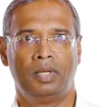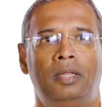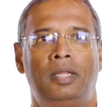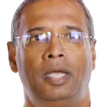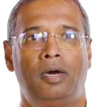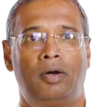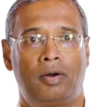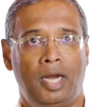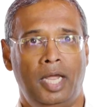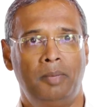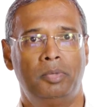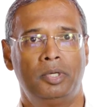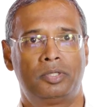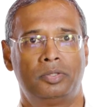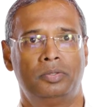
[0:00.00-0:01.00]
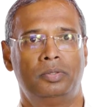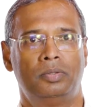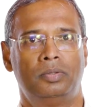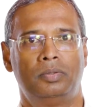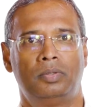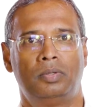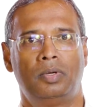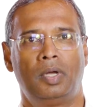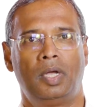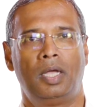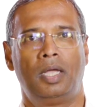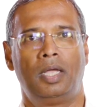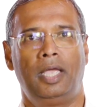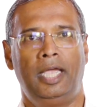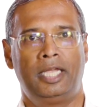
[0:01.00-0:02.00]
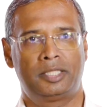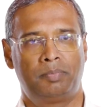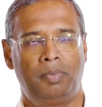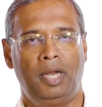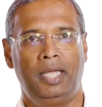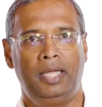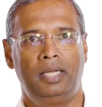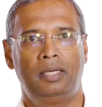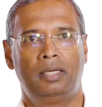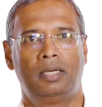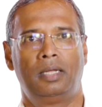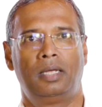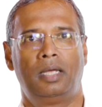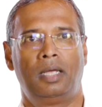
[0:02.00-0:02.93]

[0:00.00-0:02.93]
They are able to explain,